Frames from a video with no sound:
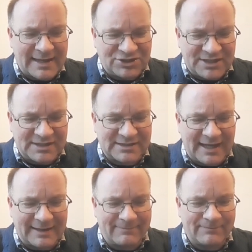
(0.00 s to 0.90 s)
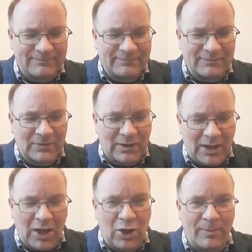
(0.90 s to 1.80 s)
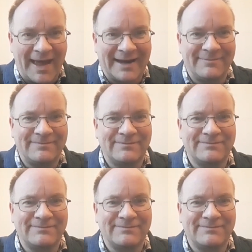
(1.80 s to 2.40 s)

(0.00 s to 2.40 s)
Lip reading: In Jesus' name, amen.